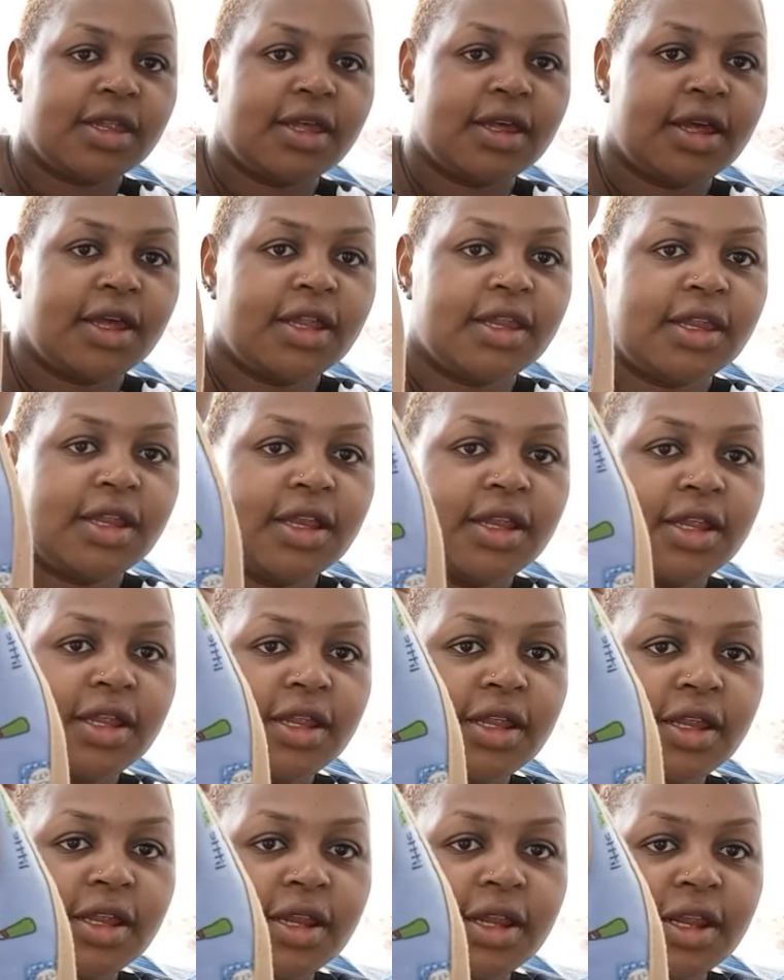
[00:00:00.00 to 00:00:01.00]
i really
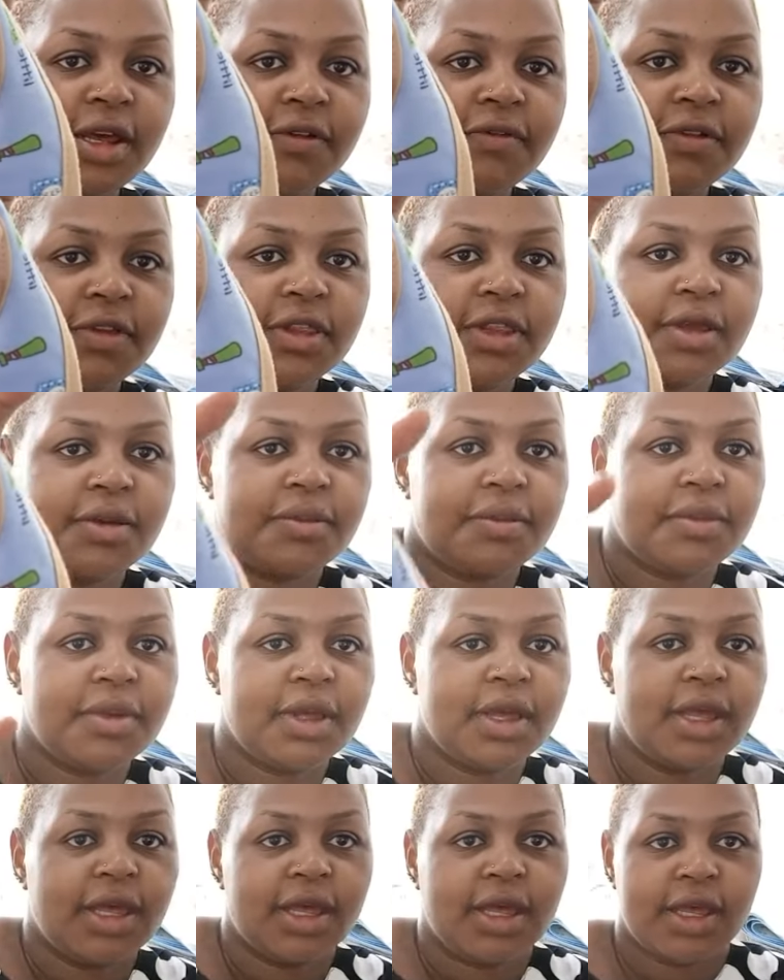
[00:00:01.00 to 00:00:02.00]
loved them
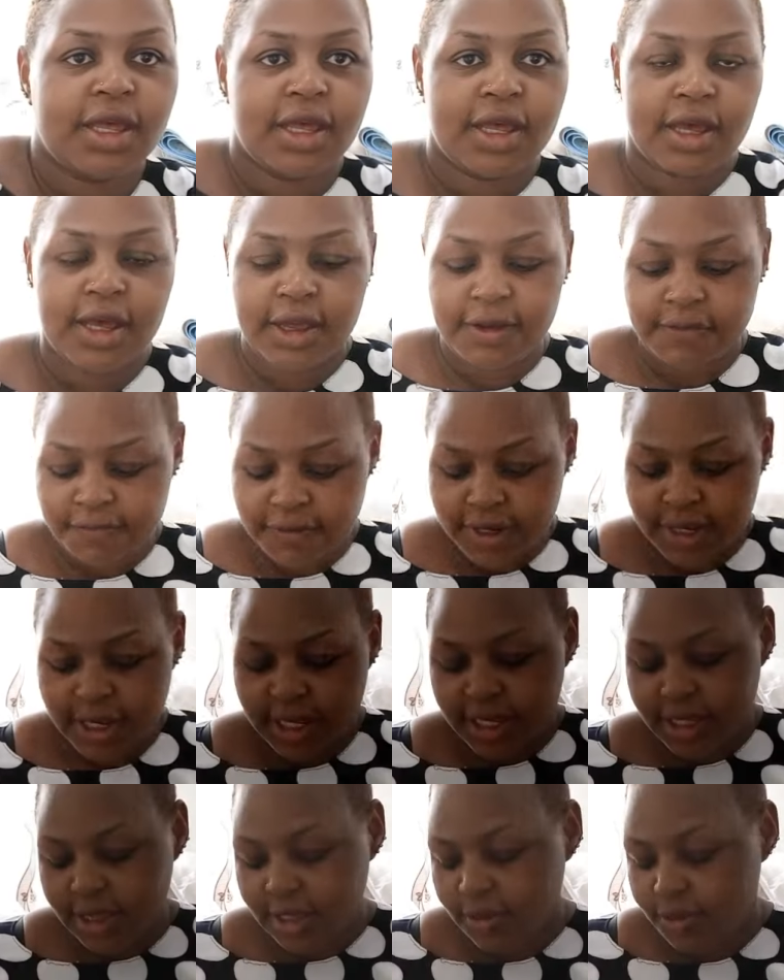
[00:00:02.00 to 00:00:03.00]
i felt
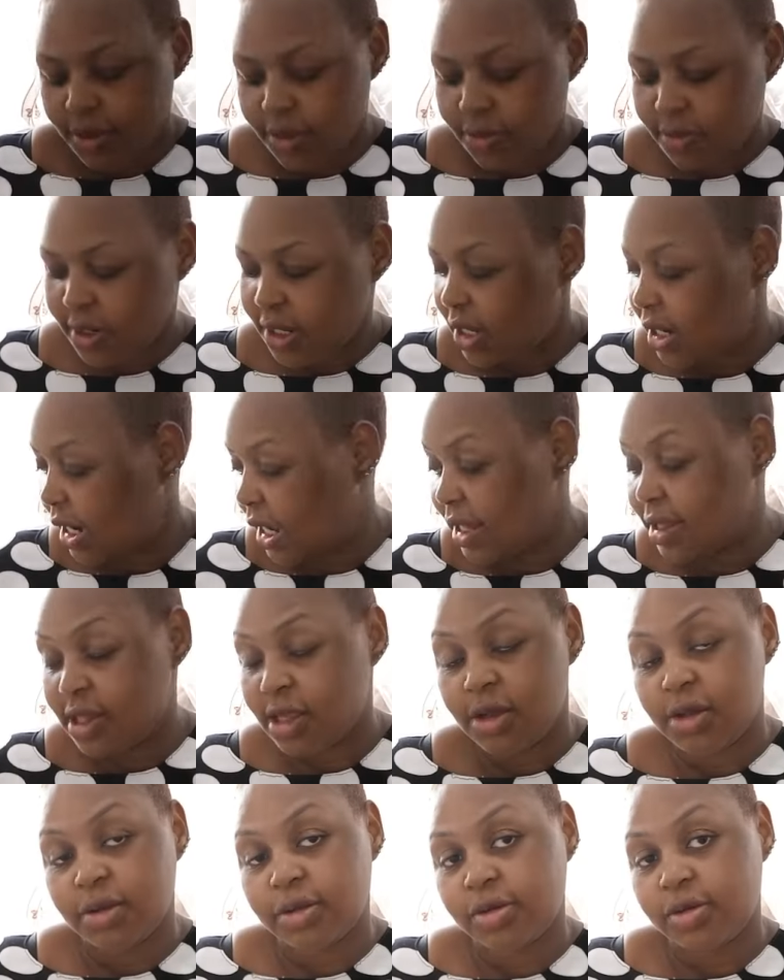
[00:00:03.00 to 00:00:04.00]
like they were unique and
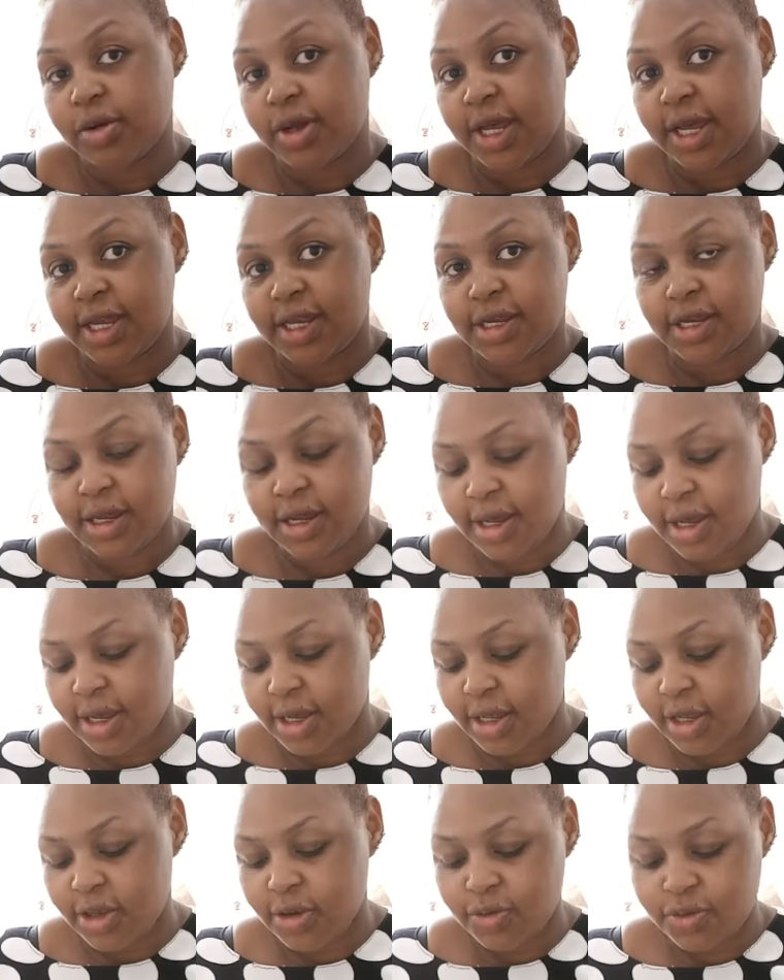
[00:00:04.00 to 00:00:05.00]
they also had uh,
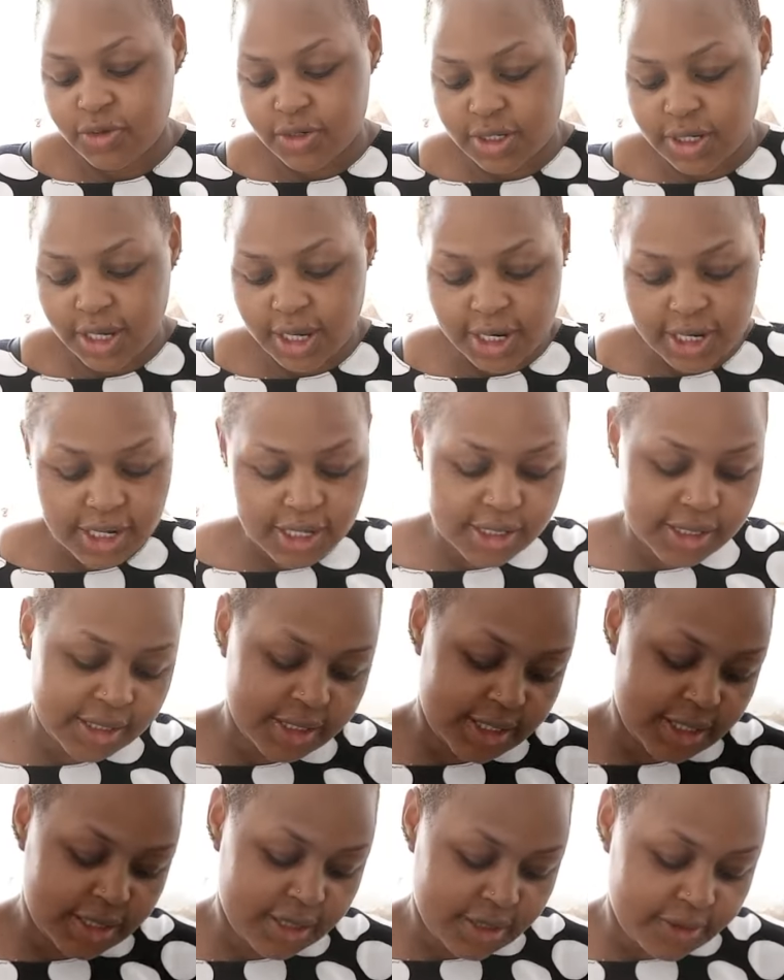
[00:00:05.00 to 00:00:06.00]
cute colors
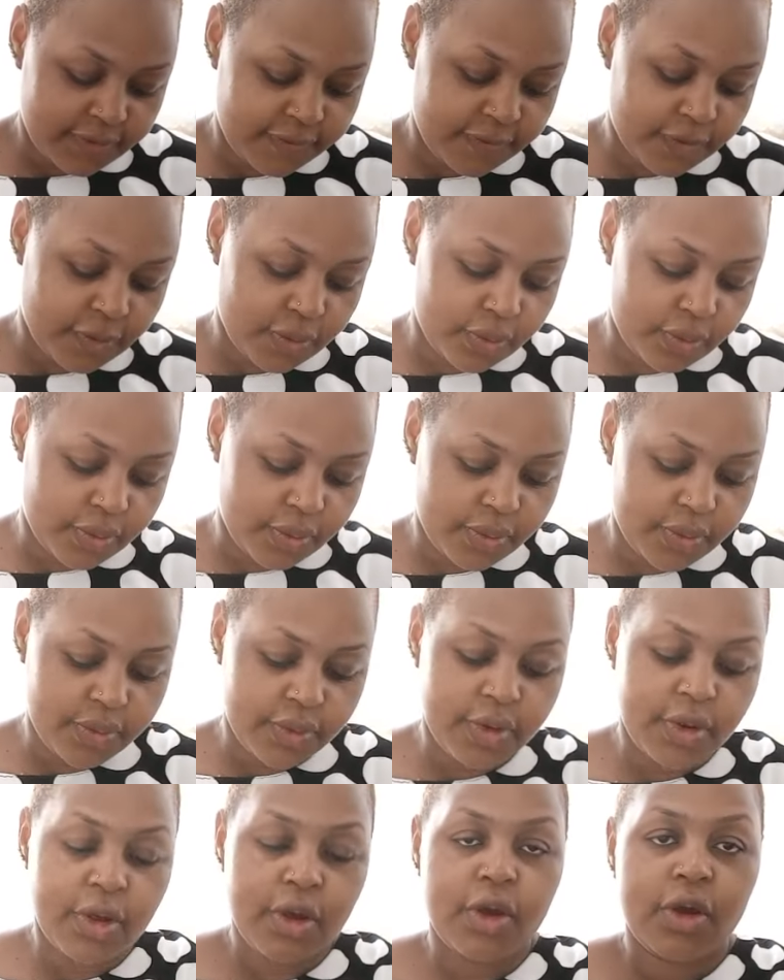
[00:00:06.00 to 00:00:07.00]
for
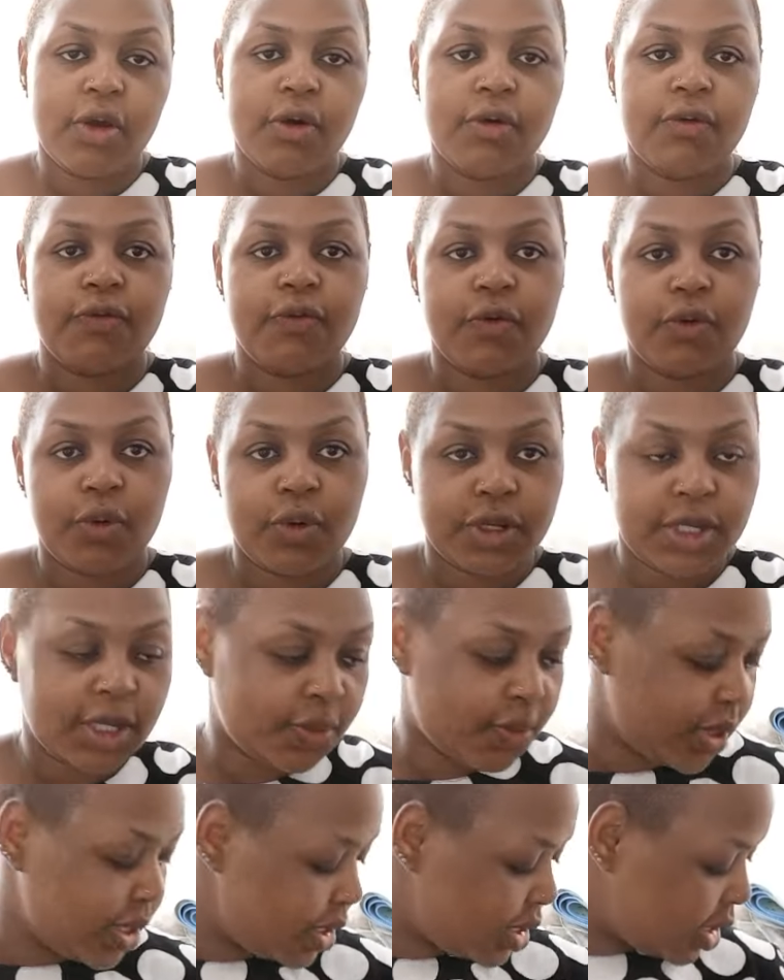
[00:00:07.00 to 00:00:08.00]
for what i
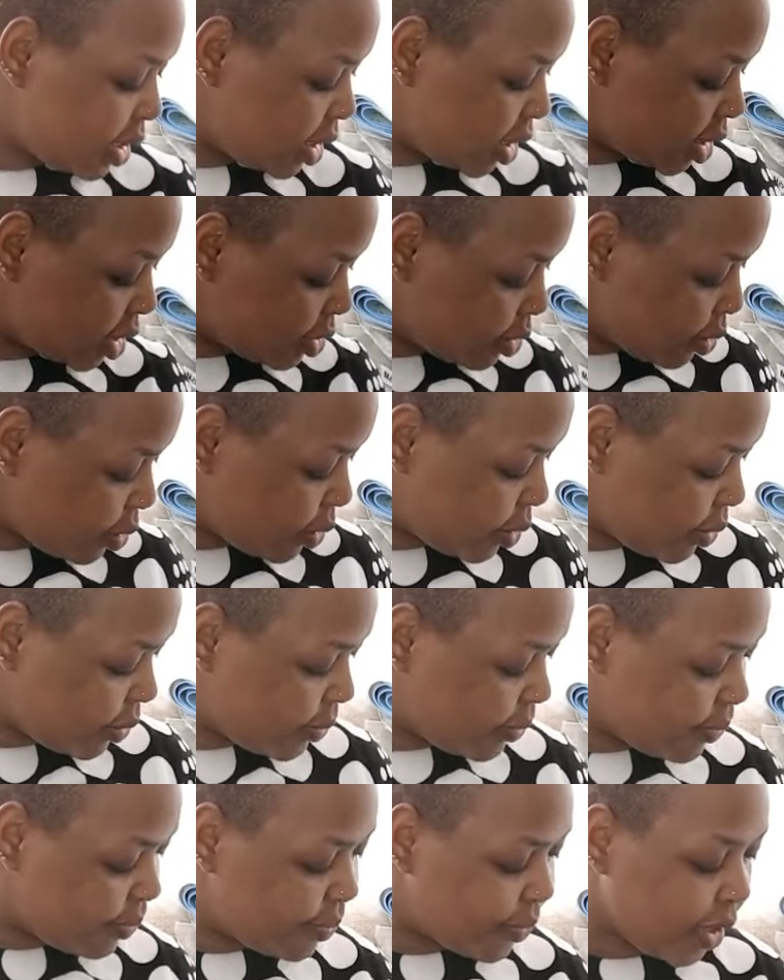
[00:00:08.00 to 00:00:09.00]
wanted so
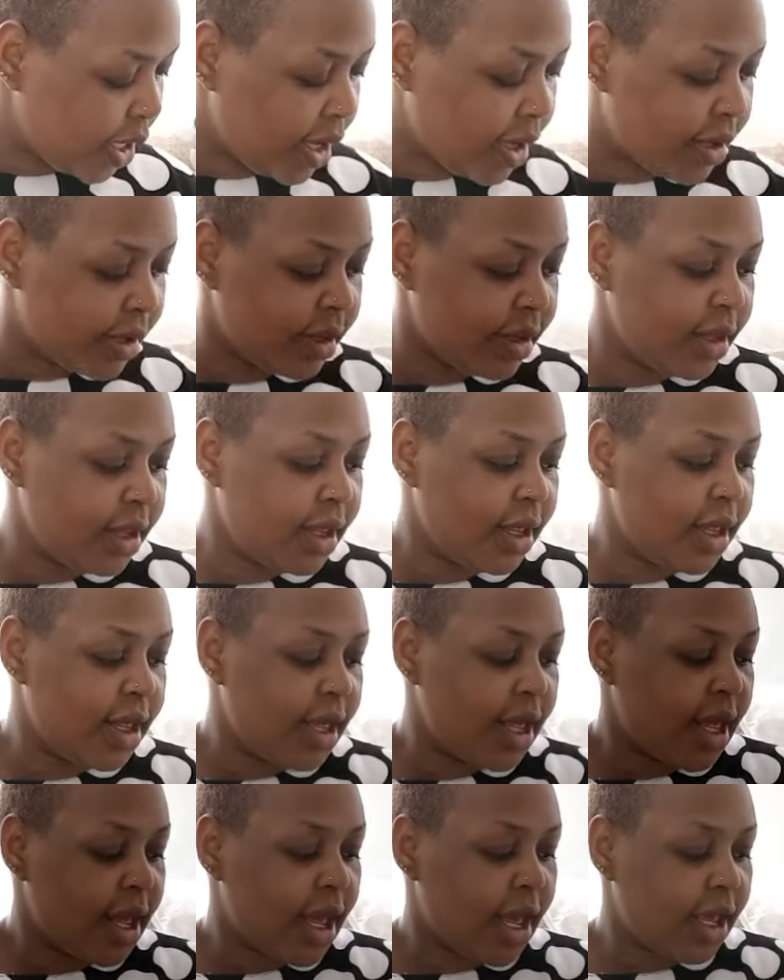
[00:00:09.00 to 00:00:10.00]
yeah
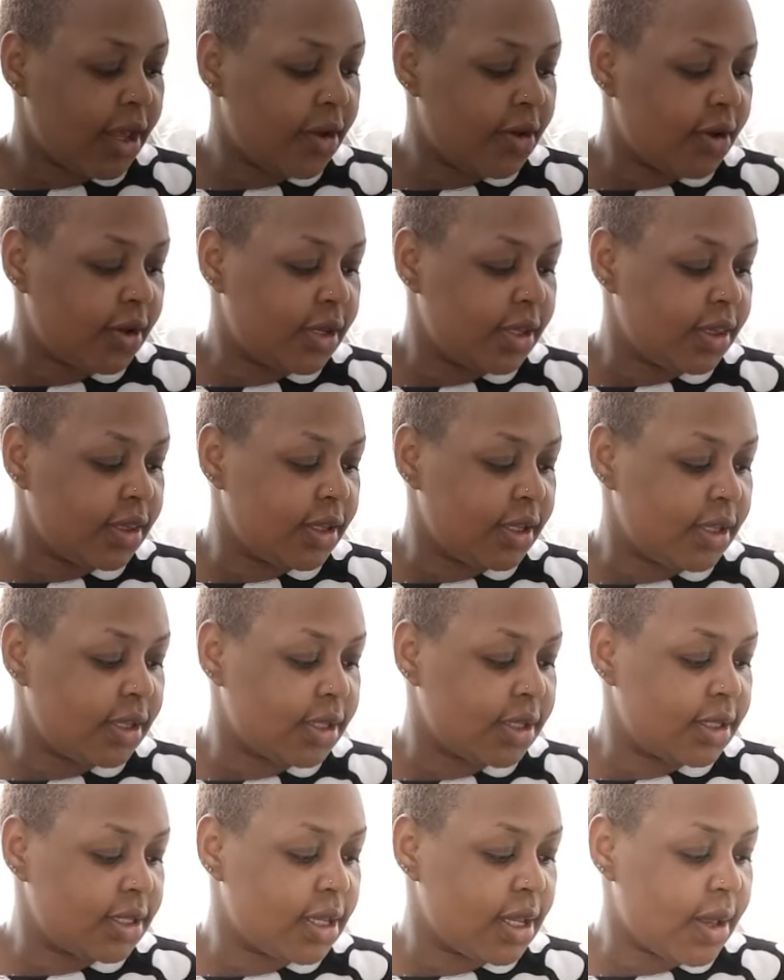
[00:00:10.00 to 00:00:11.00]
I got
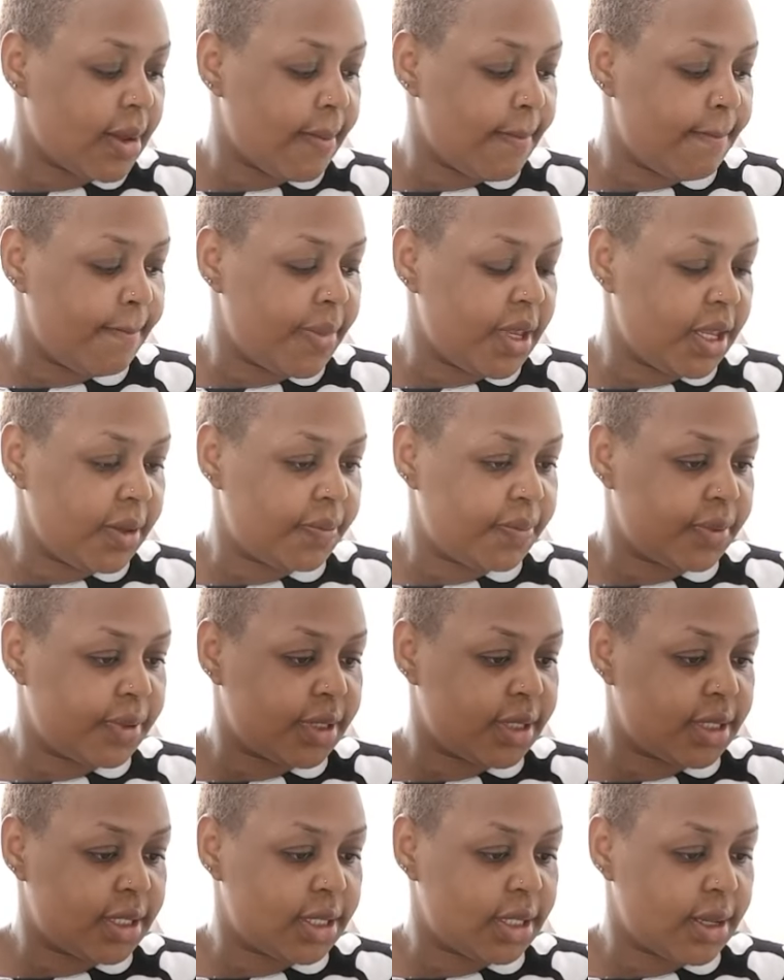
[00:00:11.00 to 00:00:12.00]
these bibs,
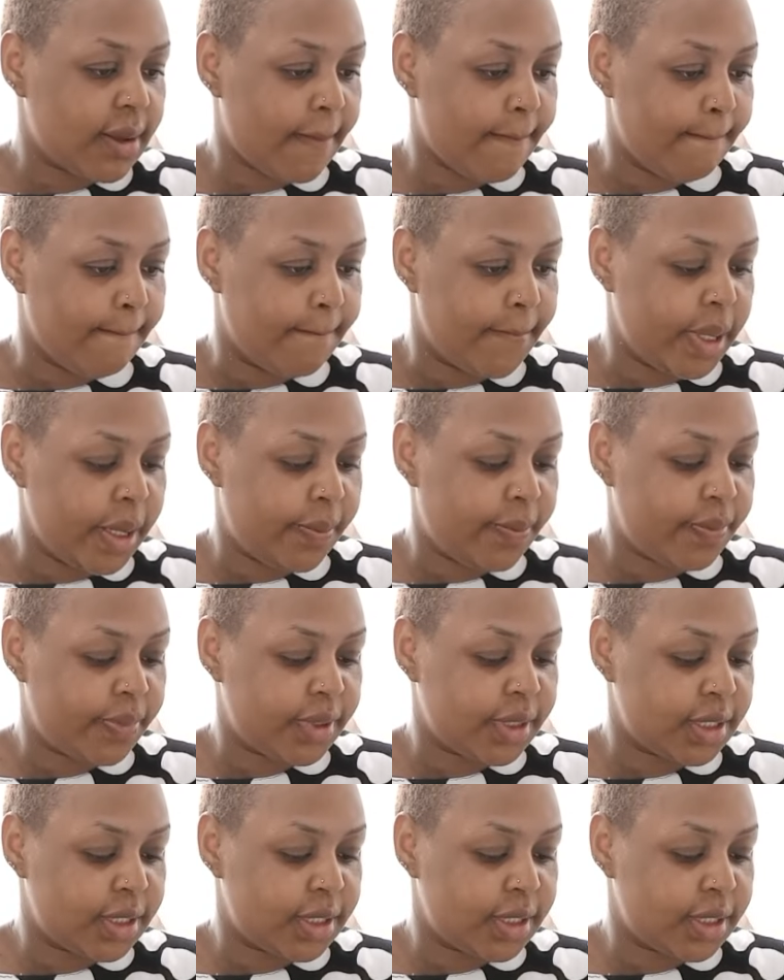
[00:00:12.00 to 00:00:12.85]
bibs.